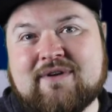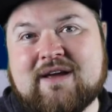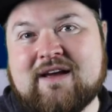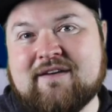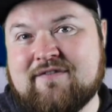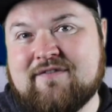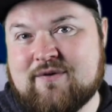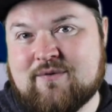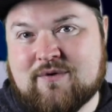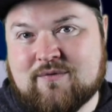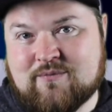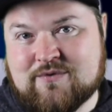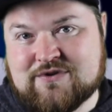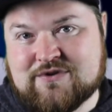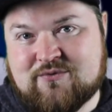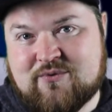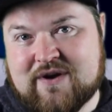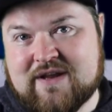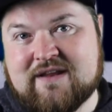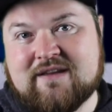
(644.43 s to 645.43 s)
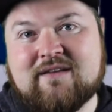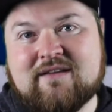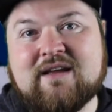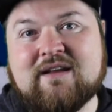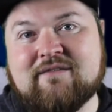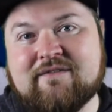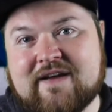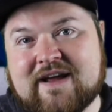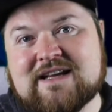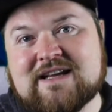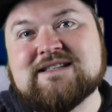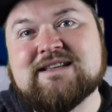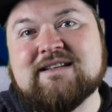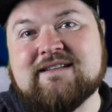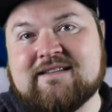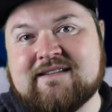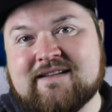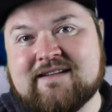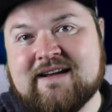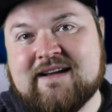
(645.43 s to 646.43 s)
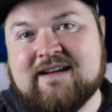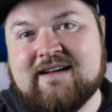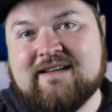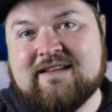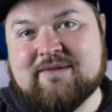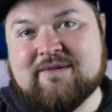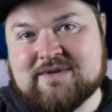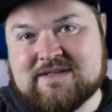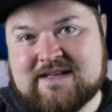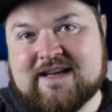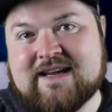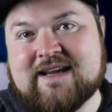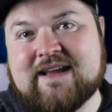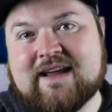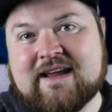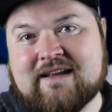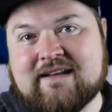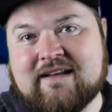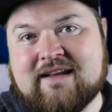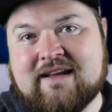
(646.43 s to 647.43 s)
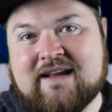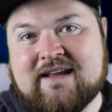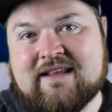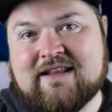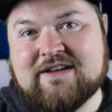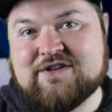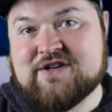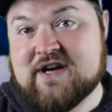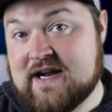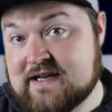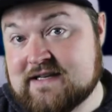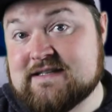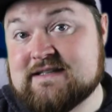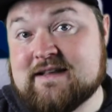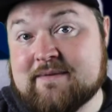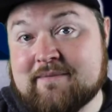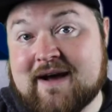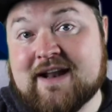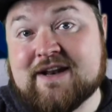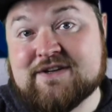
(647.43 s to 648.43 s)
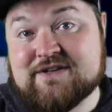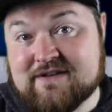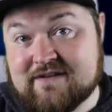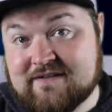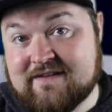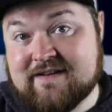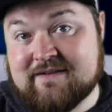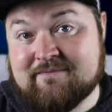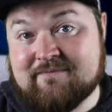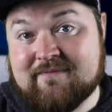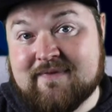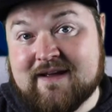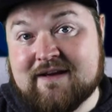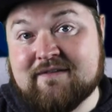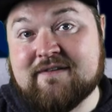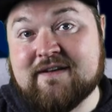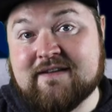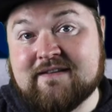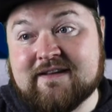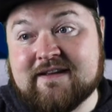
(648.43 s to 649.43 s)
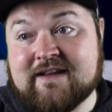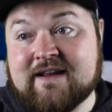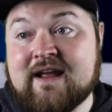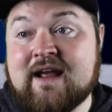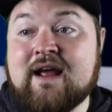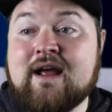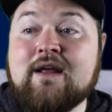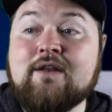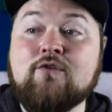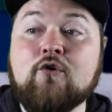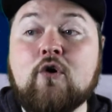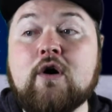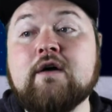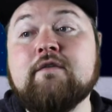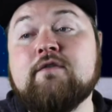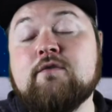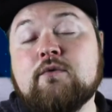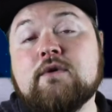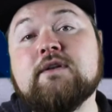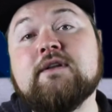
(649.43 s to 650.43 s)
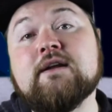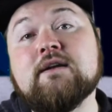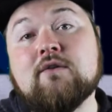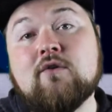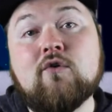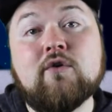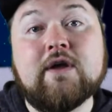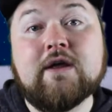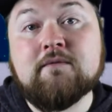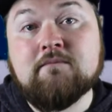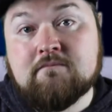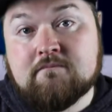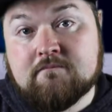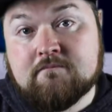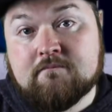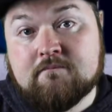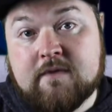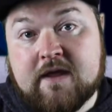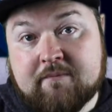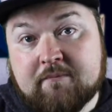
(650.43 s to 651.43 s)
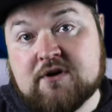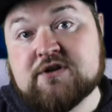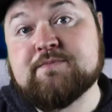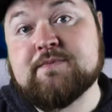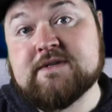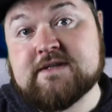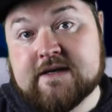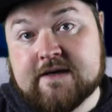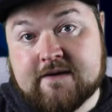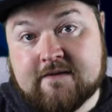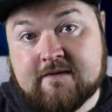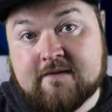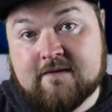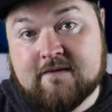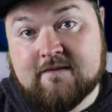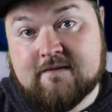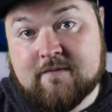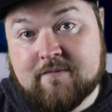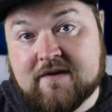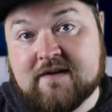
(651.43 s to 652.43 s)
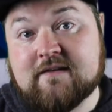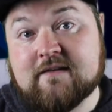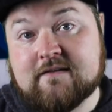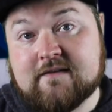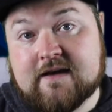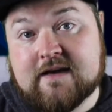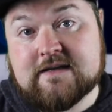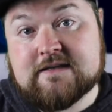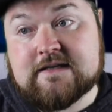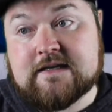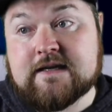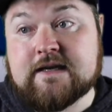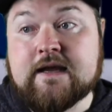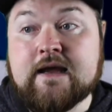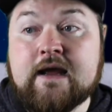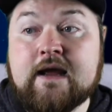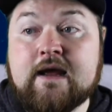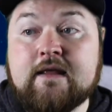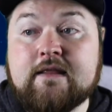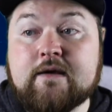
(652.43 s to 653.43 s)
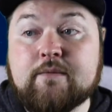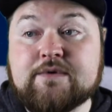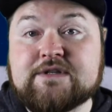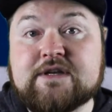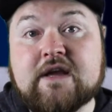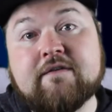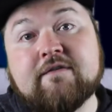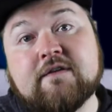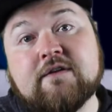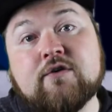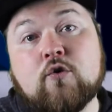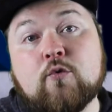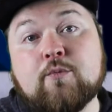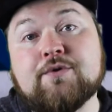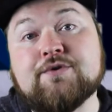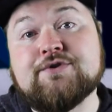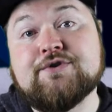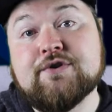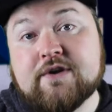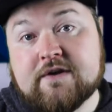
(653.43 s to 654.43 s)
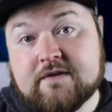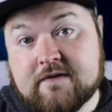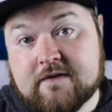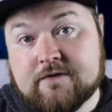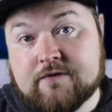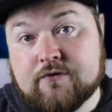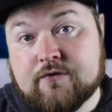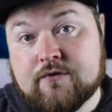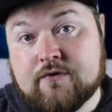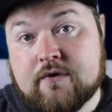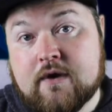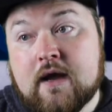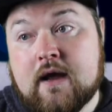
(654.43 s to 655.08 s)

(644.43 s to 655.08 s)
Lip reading: Everyone was quite invested that was taking the chance to manage their team every day. Not everyone did log in, it must be said, to beta testing that was given the opportunity to.